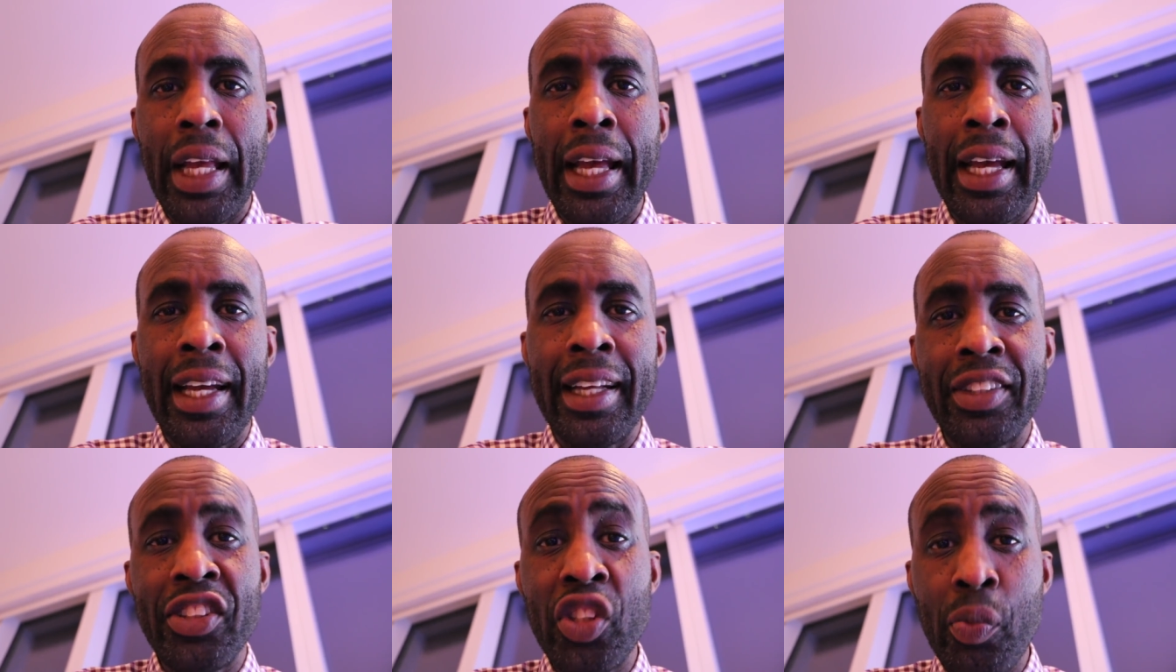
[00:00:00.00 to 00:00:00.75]

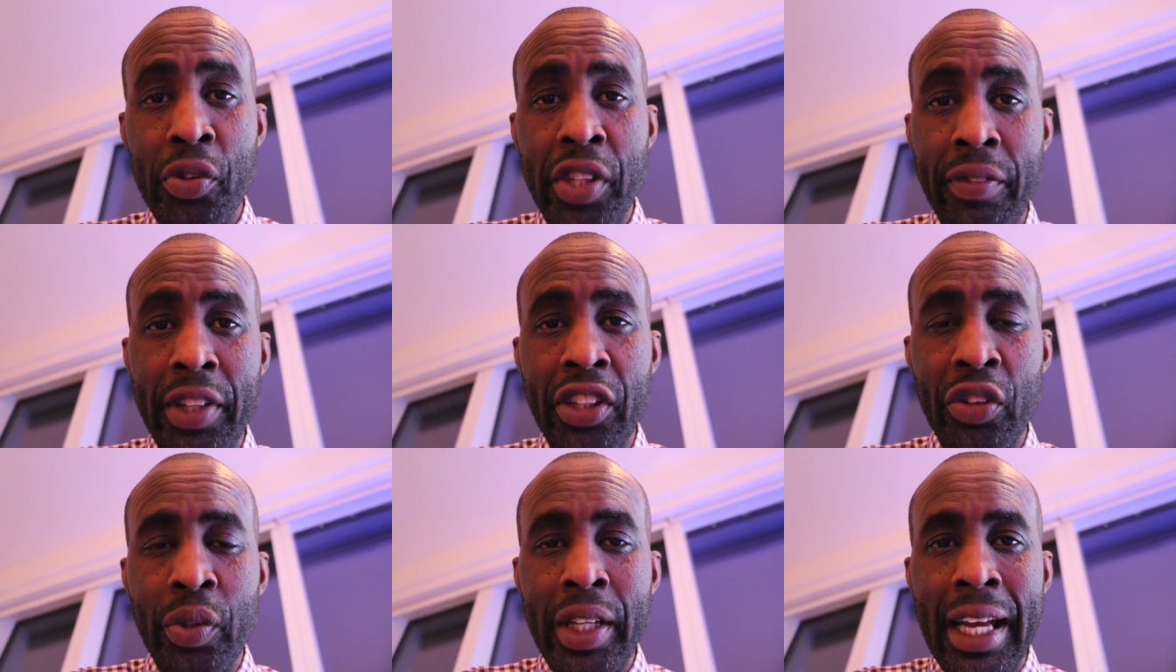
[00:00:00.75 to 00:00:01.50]
and the Super
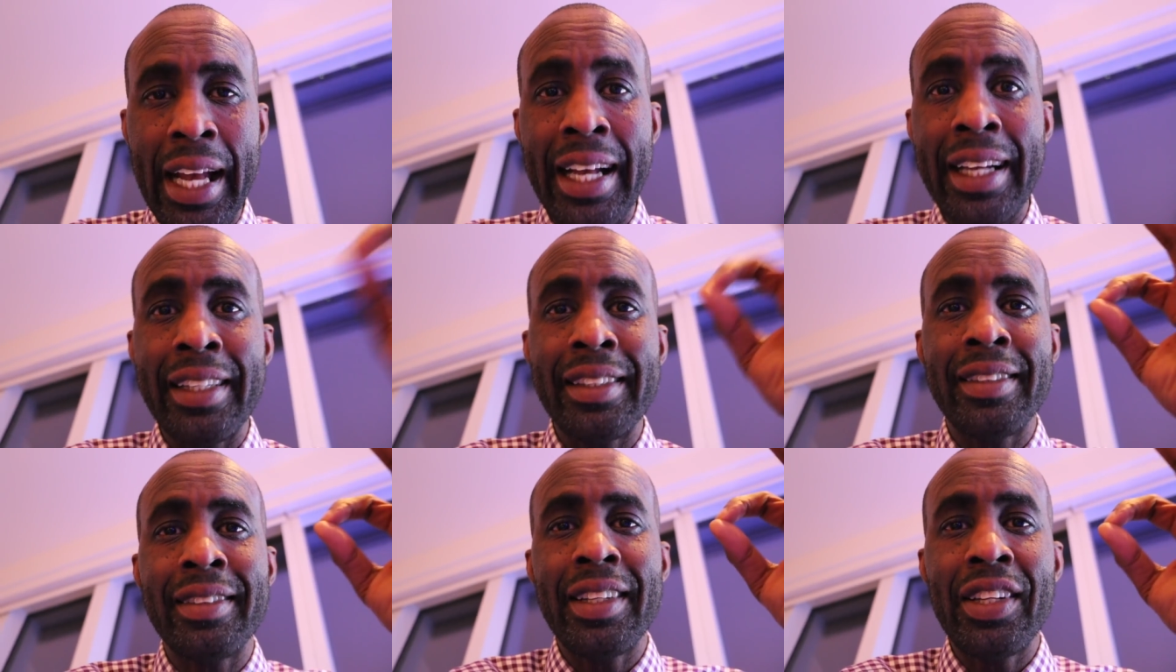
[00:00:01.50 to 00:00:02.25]
73
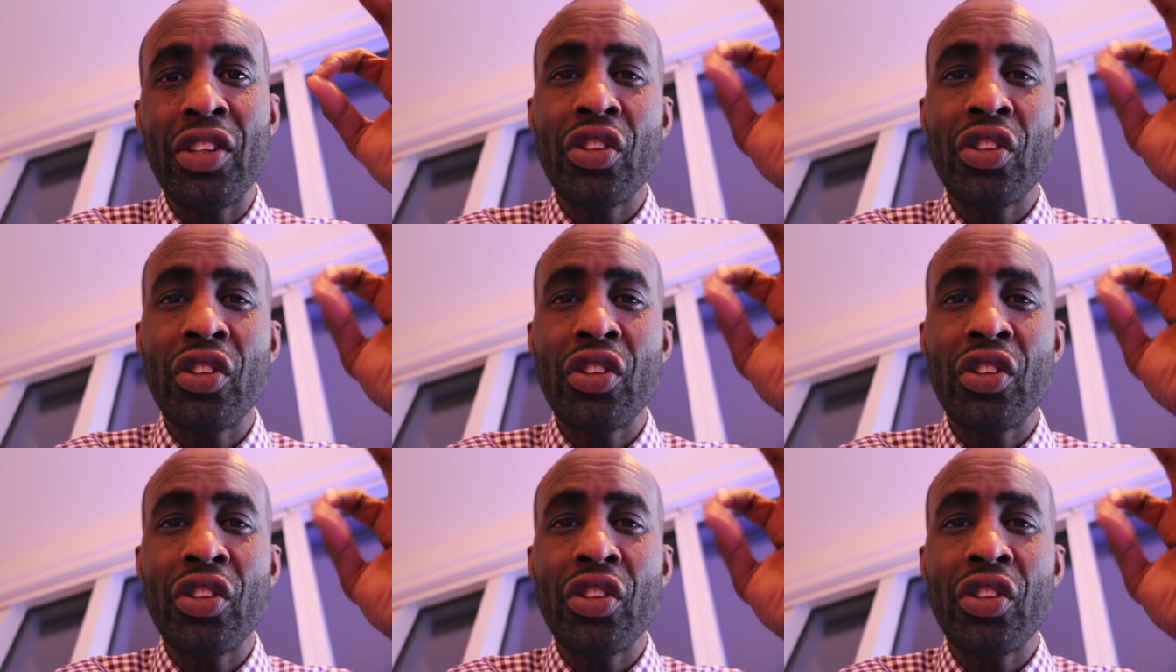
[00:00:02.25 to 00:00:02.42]
has